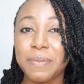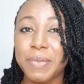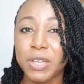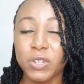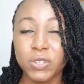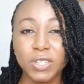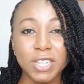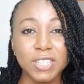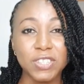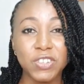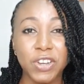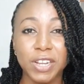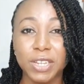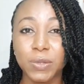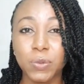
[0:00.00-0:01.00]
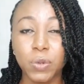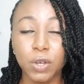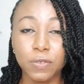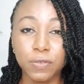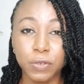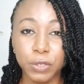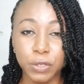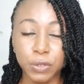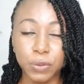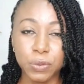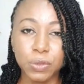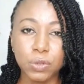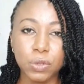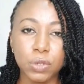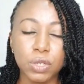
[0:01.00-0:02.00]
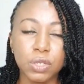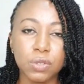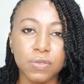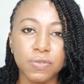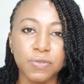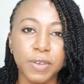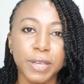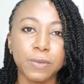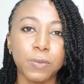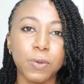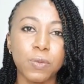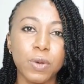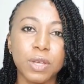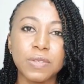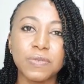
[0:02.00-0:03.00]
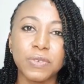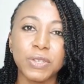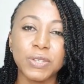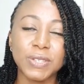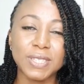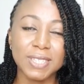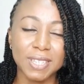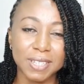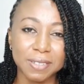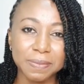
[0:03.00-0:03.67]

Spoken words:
may not necessarily work for you, so you need to find what works for your skin.